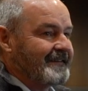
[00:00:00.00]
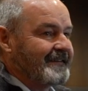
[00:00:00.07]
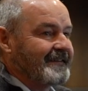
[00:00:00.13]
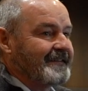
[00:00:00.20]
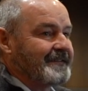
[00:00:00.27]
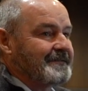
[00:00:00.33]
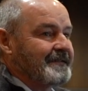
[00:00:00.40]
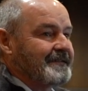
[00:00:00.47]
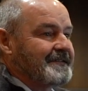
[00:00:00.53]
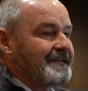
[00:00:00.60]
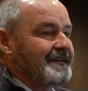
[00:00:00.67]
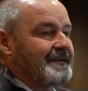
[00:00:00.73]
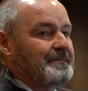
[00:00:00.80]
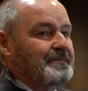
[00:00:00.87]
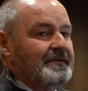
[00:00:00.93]
It's a
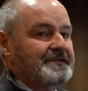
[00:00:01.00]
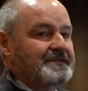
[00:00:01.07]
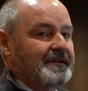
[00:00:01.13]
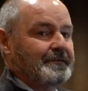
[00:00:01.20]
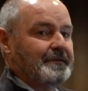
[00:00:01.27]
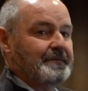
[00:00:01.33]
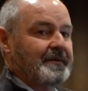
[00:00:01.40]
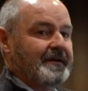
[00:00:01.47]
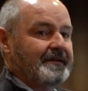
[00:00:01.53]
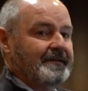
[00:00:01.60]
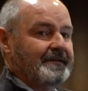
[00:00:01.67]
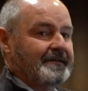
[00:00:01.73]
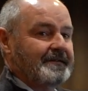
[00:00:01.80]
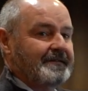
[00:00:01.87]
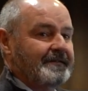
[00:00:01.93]
great place to go and make
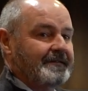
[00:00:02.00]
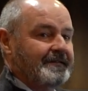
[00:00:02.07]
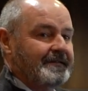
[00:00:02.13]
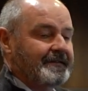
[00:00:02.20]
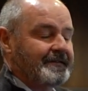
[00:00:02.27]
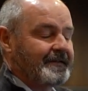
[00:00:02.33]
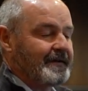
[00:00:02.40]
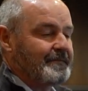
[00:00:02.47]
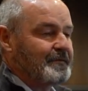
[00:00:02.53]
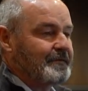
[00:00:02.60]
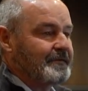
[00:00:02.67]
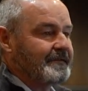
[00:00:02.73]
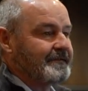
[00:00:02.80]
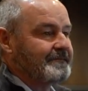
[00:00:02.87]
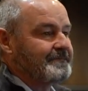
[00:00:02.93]
your
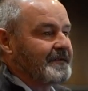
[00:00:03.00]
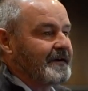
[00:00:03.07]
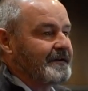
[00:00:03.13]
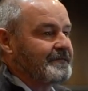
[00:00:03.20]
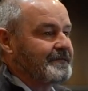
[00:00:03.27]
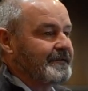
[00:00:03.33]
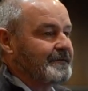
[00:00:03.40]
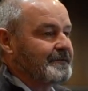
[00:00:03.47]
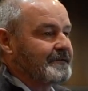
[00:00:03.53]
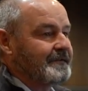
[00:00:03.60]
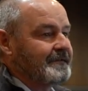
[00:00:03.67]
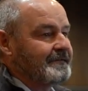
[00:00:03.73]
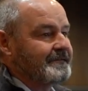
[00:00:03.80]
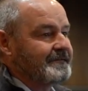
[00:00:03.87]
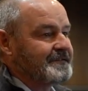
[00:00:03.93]
debut at Anfield,
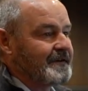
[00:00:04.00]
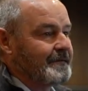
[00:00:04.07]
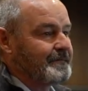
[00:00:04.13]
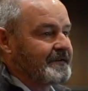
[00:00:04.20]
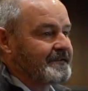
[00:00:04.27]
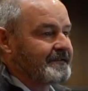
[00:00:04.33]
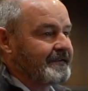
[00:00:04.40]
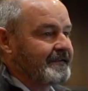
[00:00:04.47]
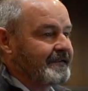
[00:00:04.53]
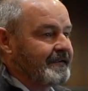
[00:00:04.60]
Champions League